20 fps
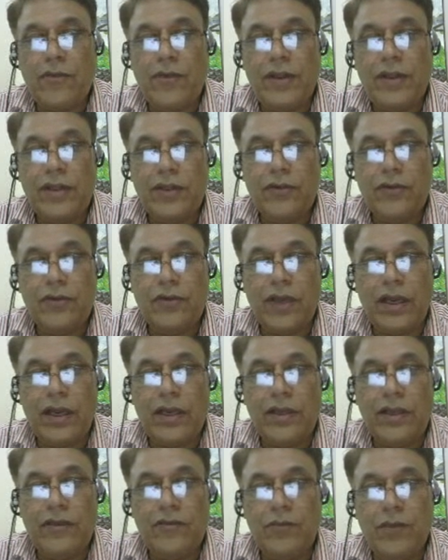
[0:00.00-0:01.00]
When the
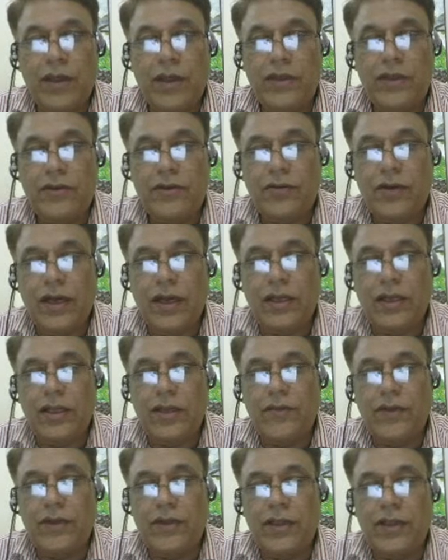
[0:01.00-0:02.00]
societies mix
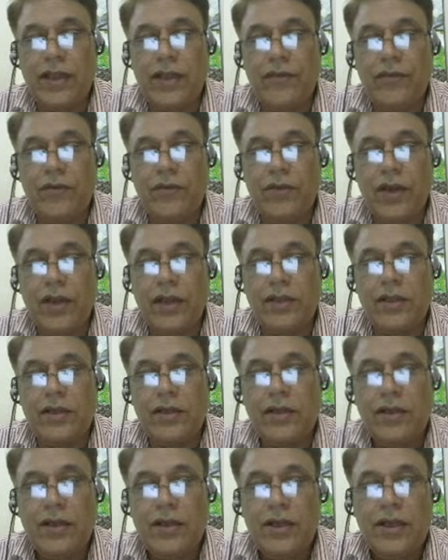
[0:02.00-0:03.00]
together, when they live
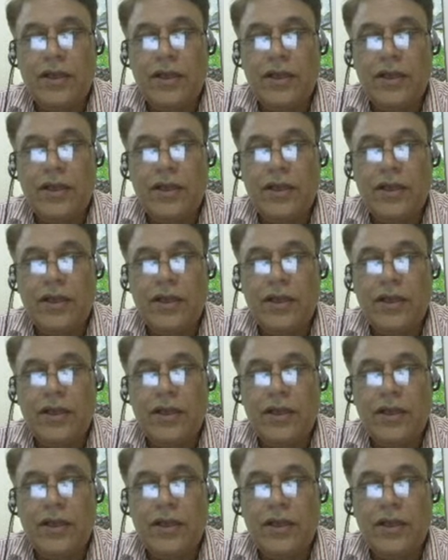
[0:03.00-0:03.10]
together,